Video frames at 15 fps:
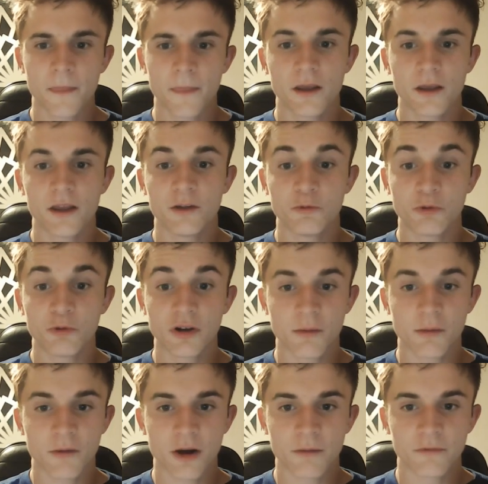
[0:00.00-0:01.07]
in what I'm
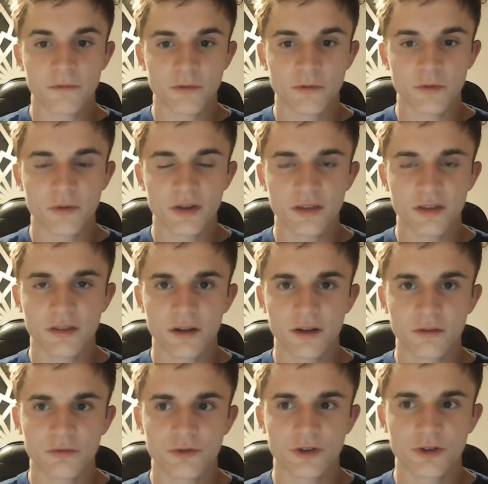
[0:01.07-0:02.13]
comfortable with. I
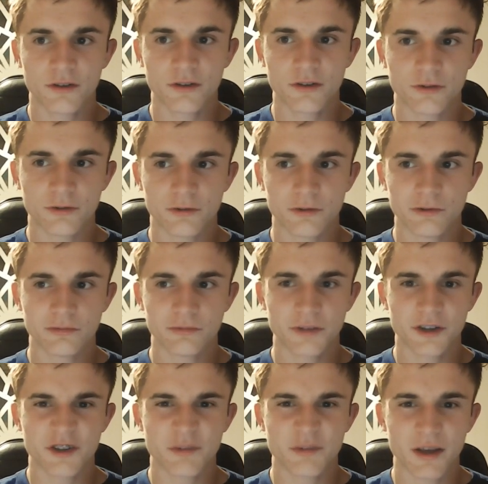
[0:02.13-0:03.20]
don't try to
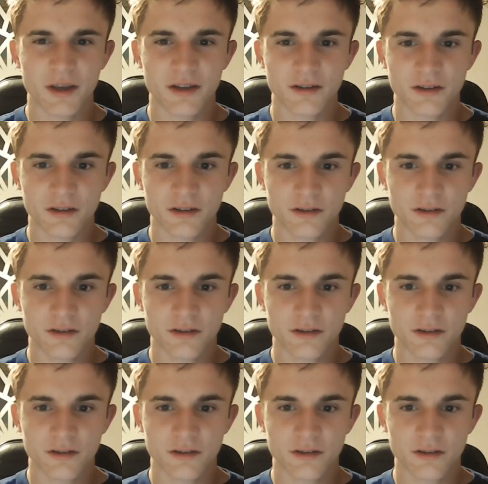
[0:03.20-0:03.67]
expand it.